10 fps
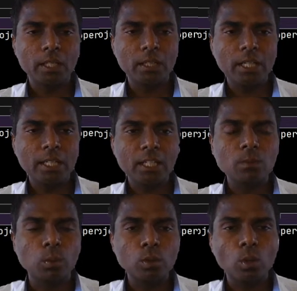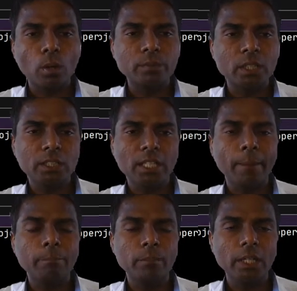in that case both objects
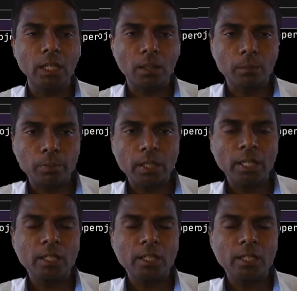can be compared